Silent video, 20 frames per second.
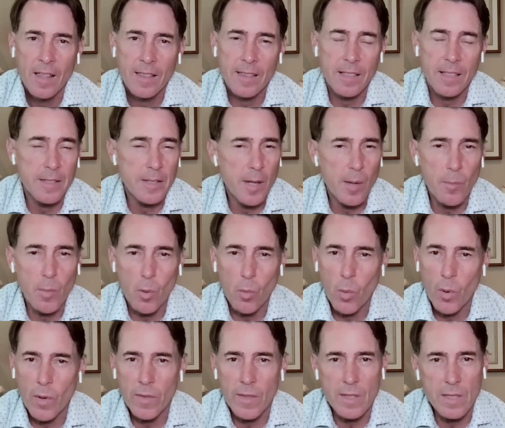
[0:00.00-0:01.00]
the number
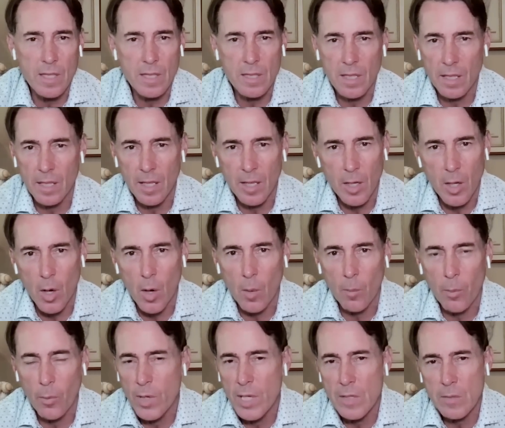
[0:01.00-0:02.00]
where this is going to go
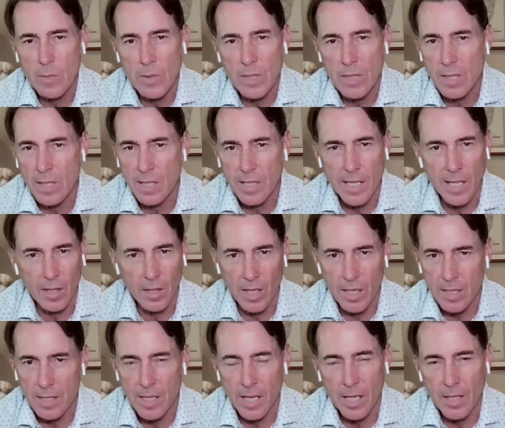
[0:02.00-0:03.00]
points me to the
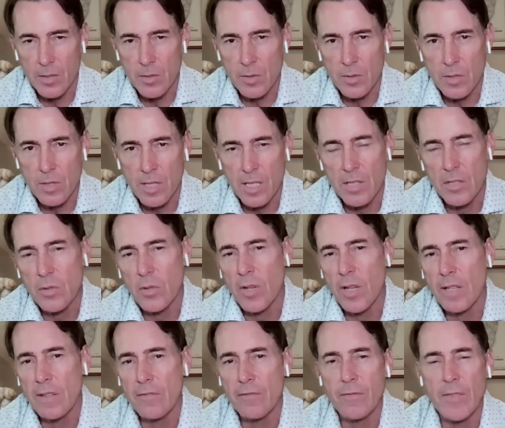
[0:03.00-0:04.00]
LA Dodgers. They yeah.
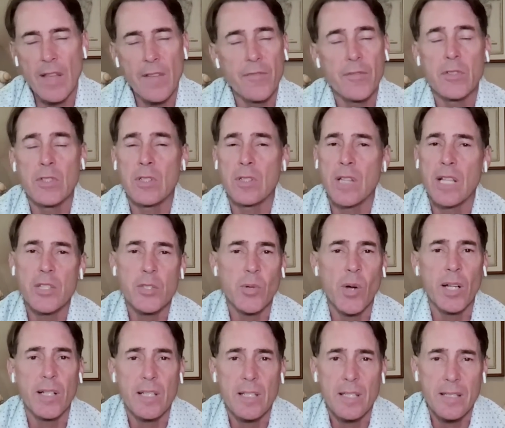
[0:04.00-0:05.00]
tried they've they
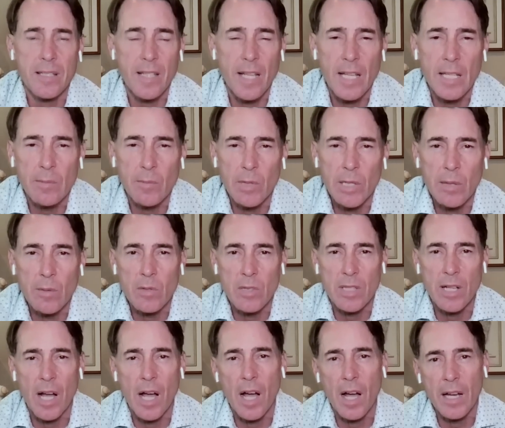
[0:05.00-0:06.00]
tried to sign him when he was
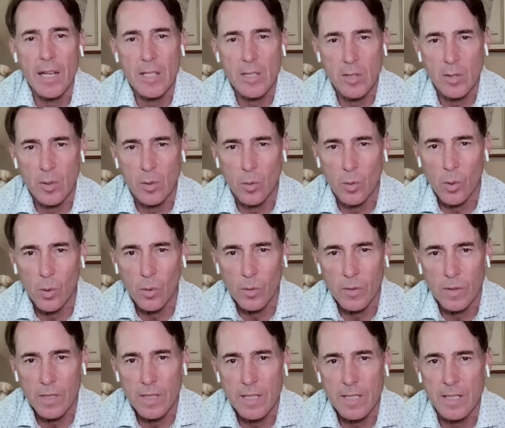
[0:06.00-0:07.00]
in high
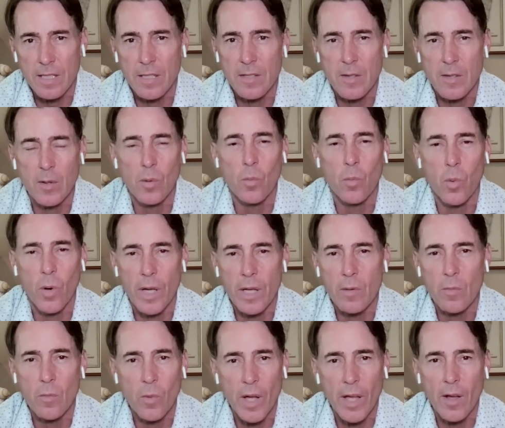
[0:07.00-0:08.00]
school. This is their
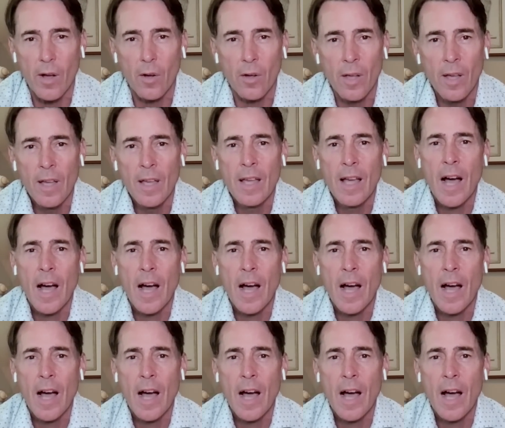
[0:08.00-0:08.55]
white whale